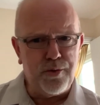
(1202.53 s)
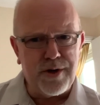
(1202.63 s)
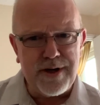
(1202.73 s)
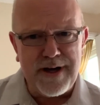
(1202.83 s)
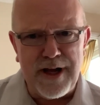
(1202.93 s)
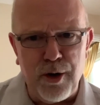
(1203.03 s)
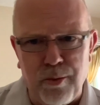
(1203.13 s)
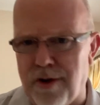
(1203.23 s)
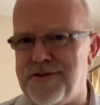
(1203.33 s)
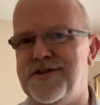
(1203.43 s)

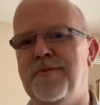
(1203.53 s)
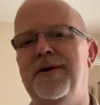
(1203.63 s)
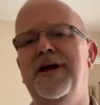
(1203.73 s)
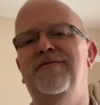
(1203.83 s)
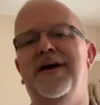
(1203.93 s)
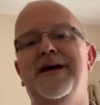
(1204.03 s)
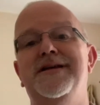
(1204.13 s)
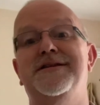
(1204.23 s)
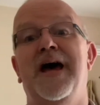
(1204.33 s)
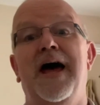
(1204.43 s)
kilowatts I believe it
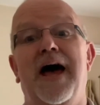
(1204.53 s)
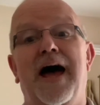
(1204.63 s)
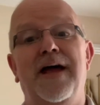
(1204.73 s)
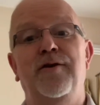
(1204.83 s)
is, and